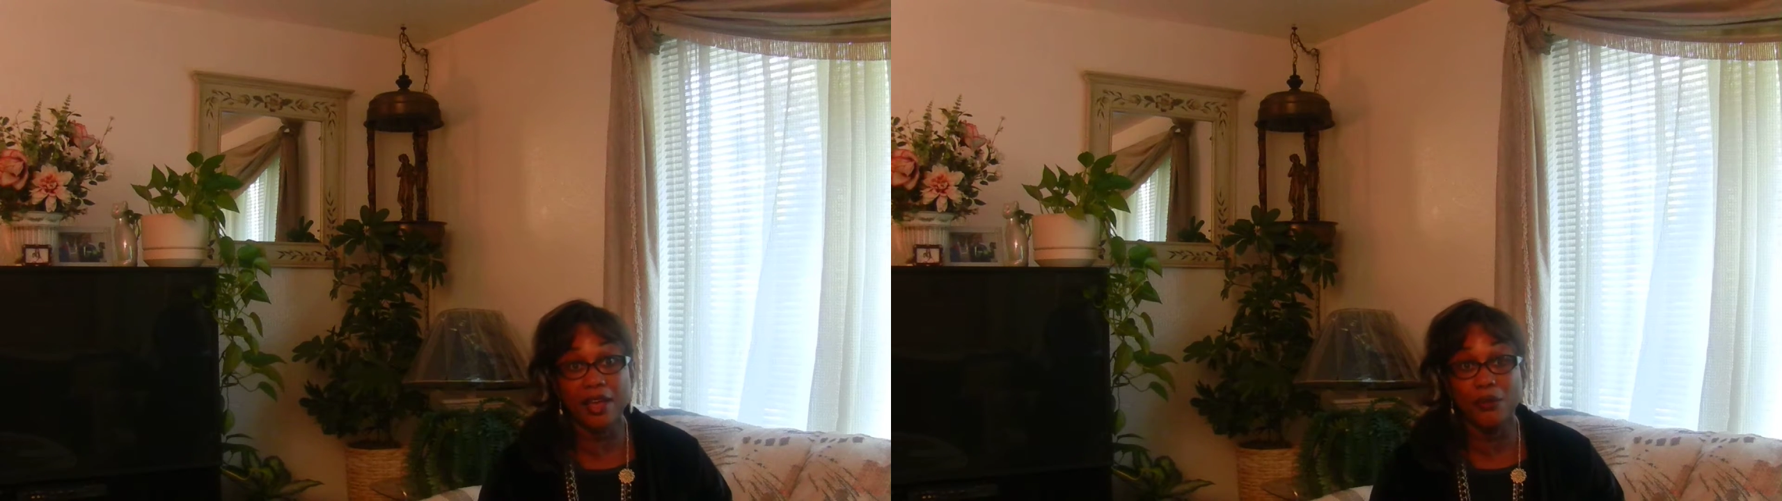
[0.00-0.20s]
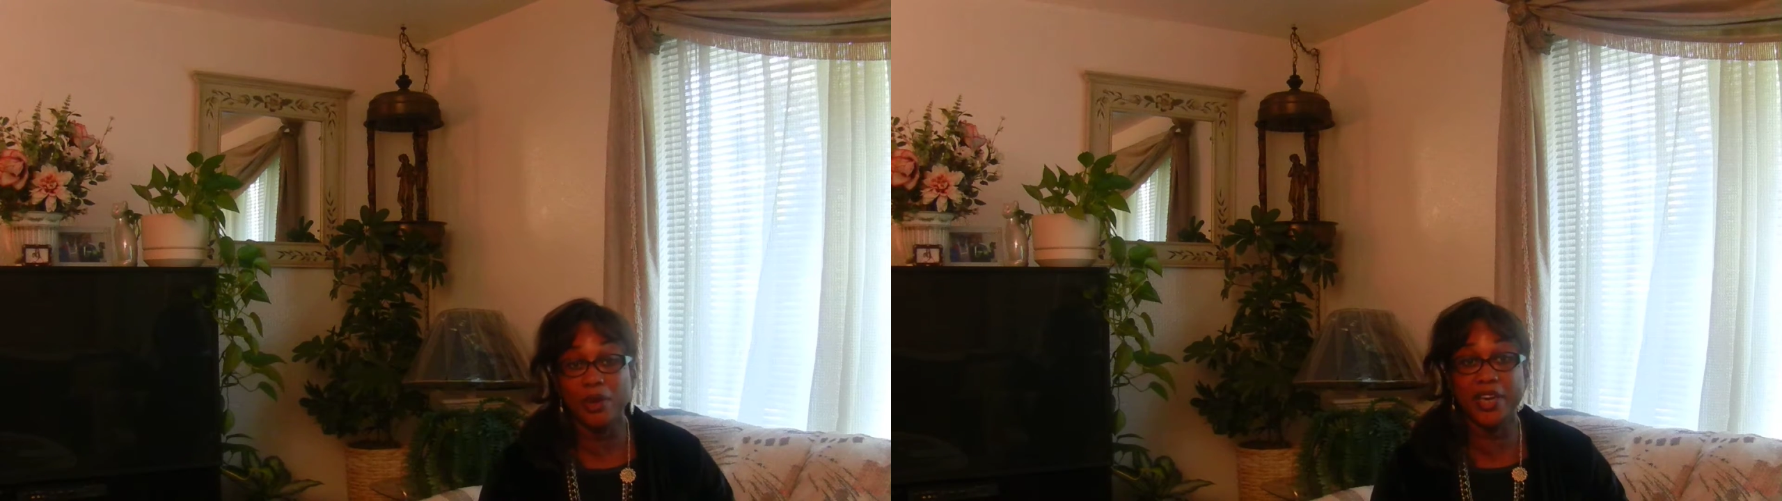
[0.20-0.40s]

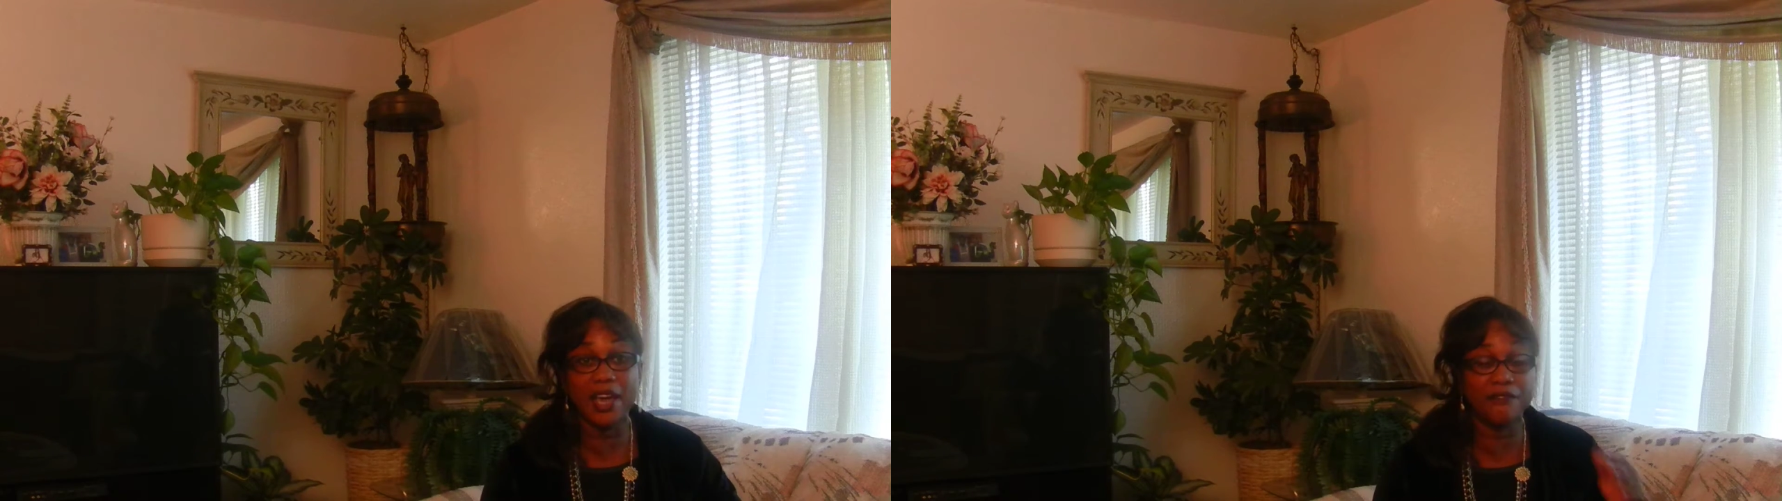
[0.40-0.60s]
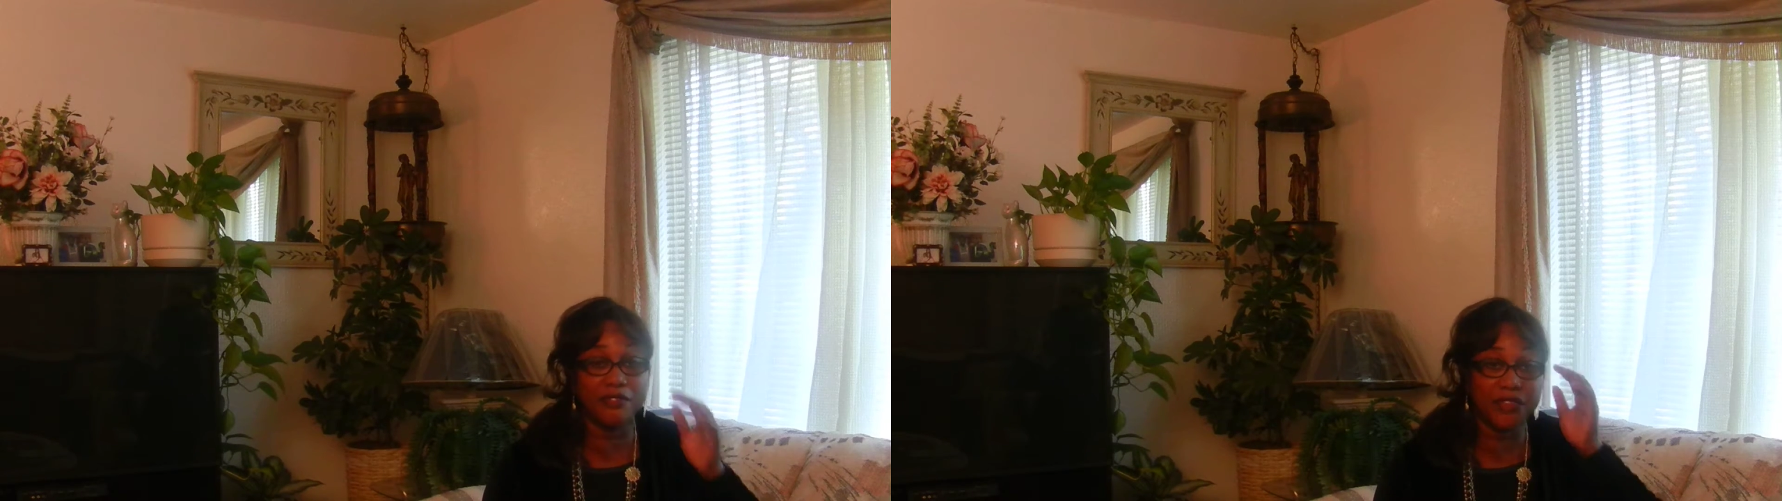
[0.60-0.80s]
We
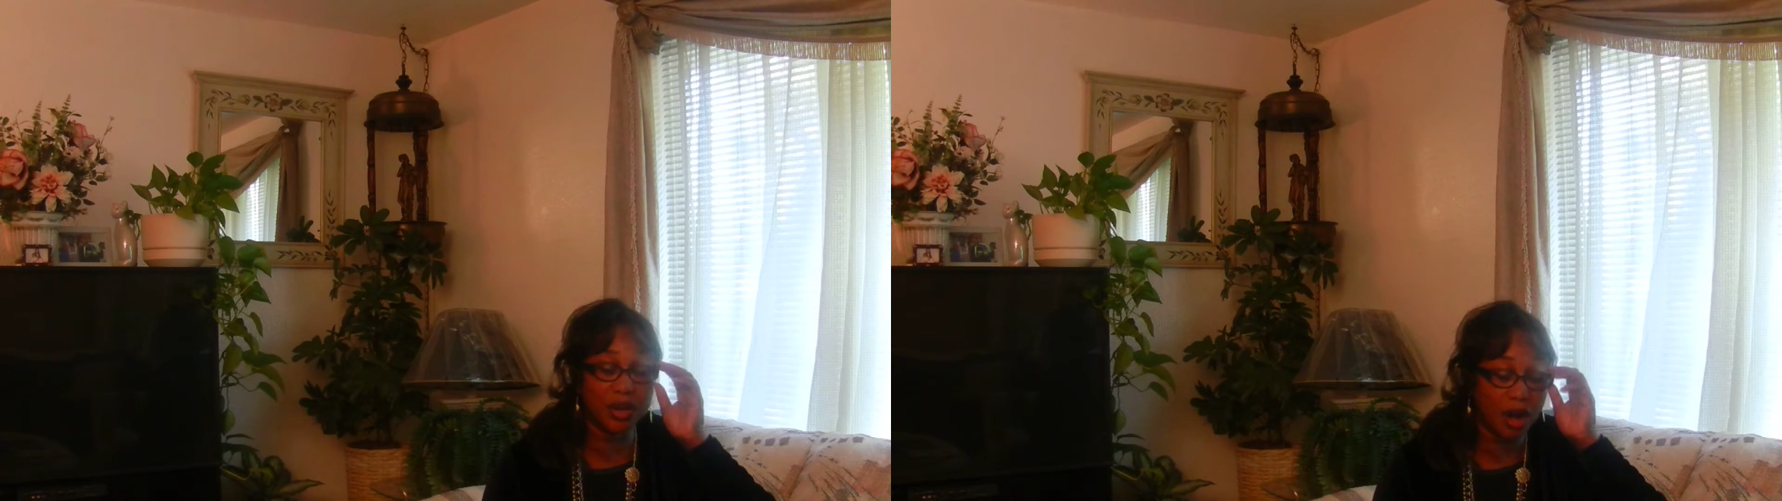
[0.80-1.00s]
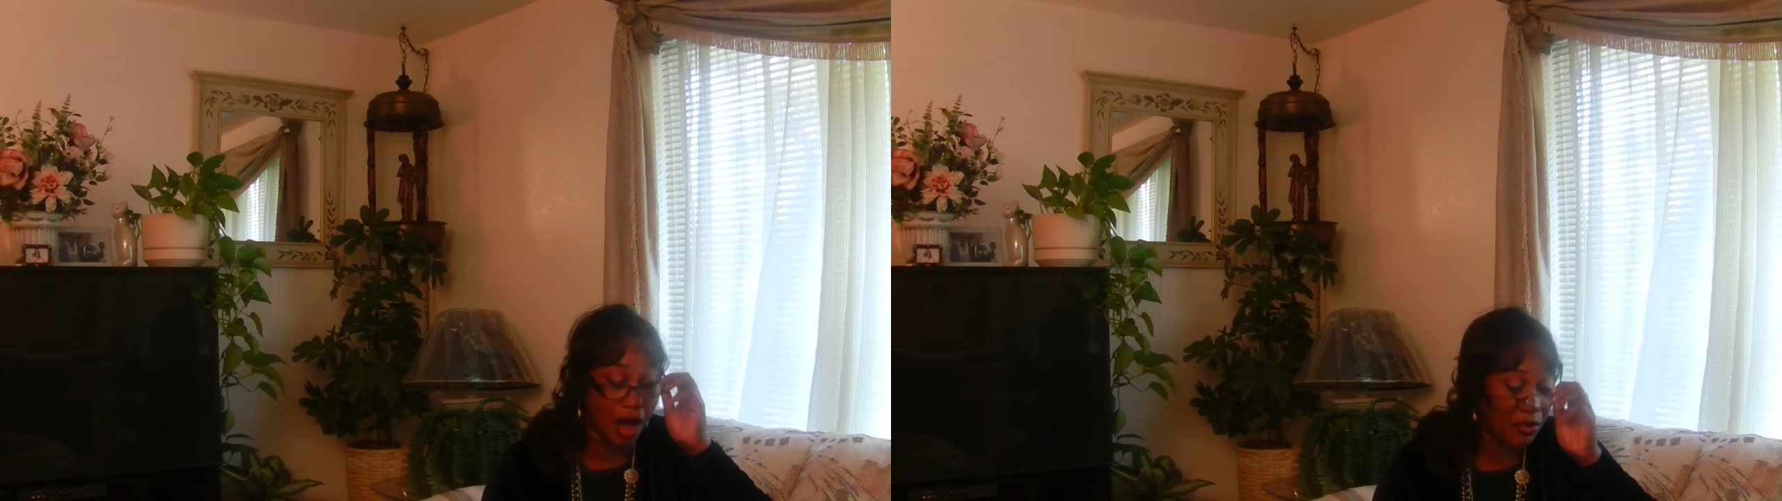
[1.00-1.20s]
can't fulfill
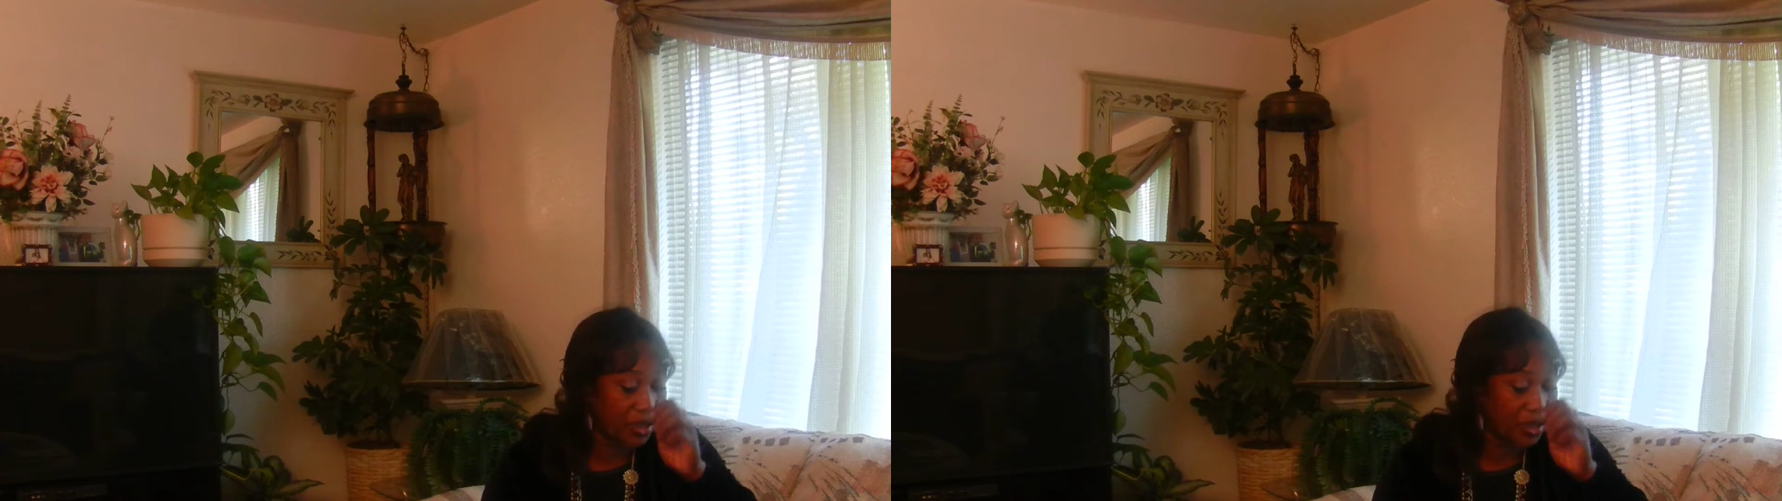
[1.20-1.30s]
all